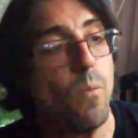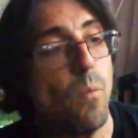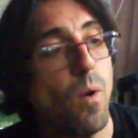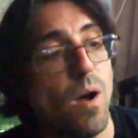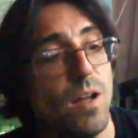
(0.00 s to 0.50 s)

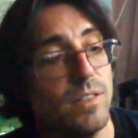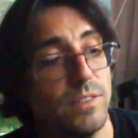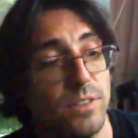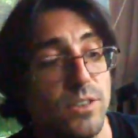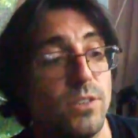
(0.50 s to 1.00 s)

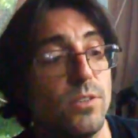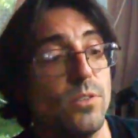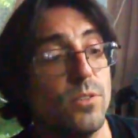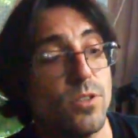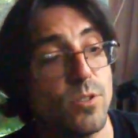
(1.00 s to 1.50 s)
1,
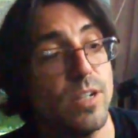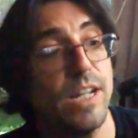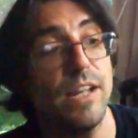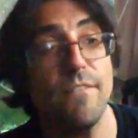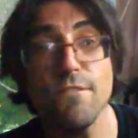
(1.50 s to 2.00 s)
2,
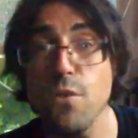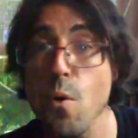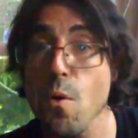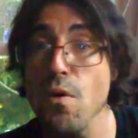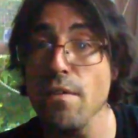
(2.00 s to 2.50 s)
3,
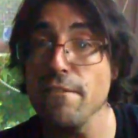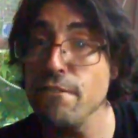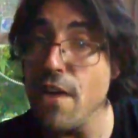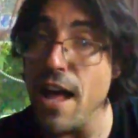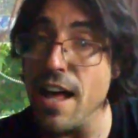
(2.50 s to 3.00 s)
4,
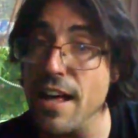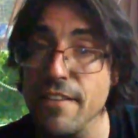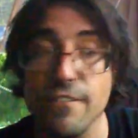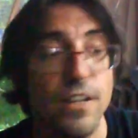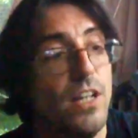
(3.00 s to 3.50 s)

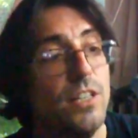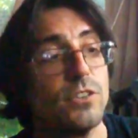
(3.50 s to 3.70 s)
5.